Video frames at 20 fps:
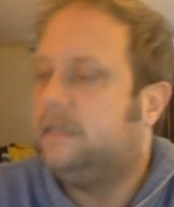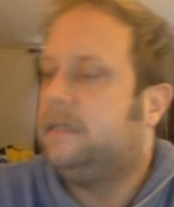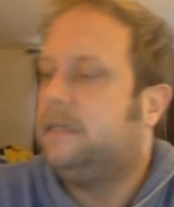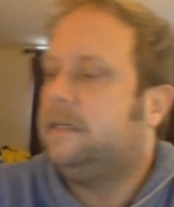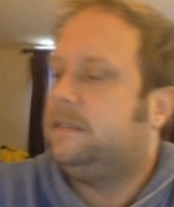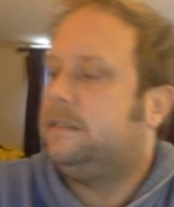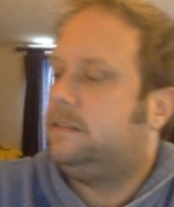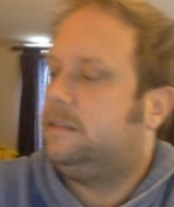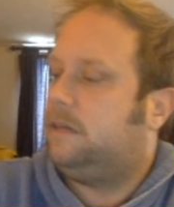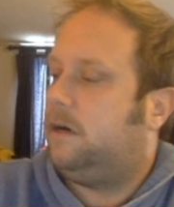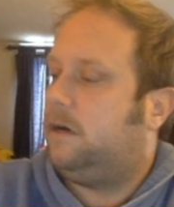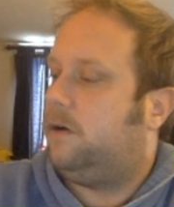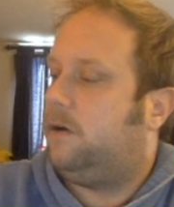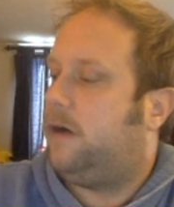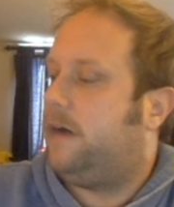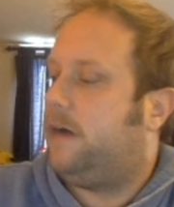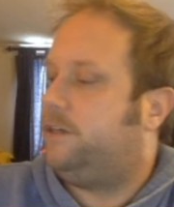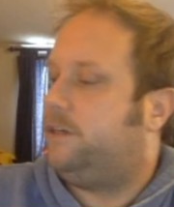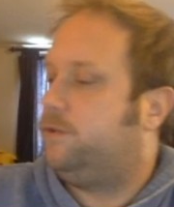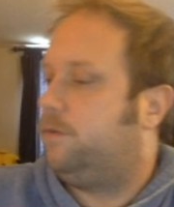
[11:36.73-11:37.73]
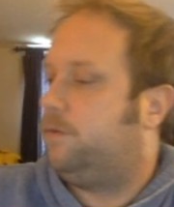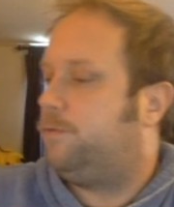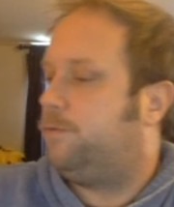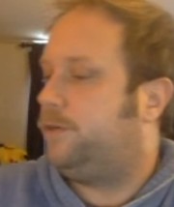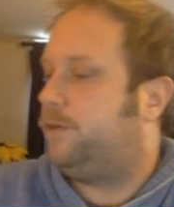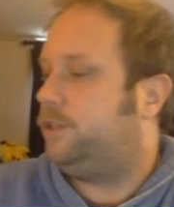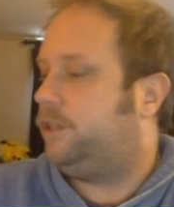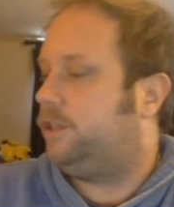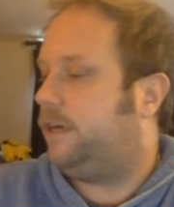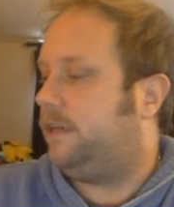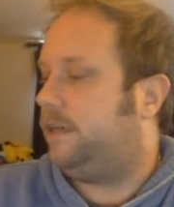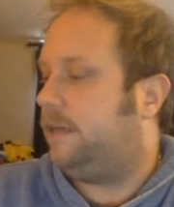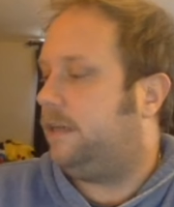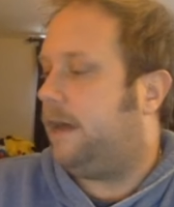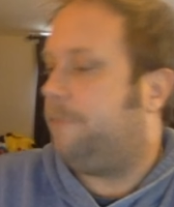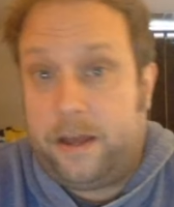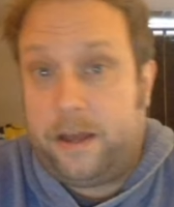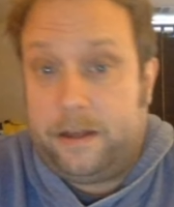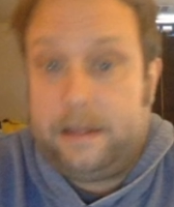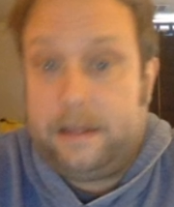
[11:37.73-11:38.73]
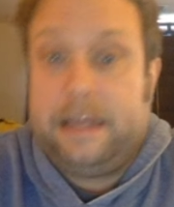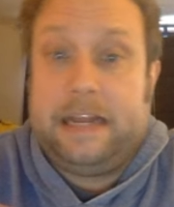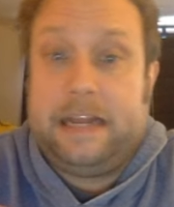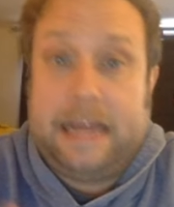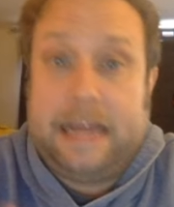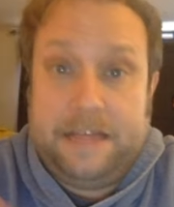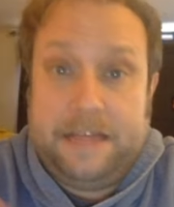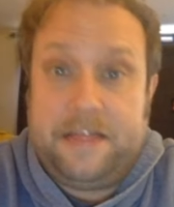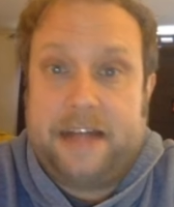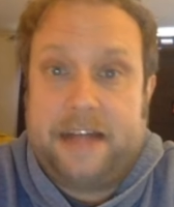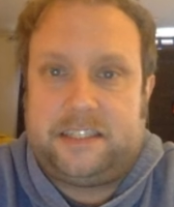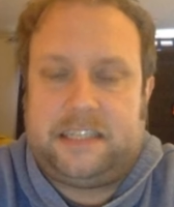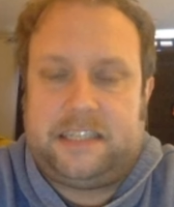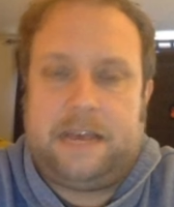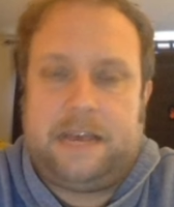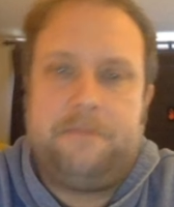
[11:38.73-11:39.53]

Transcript: So I do appreciate that. In that same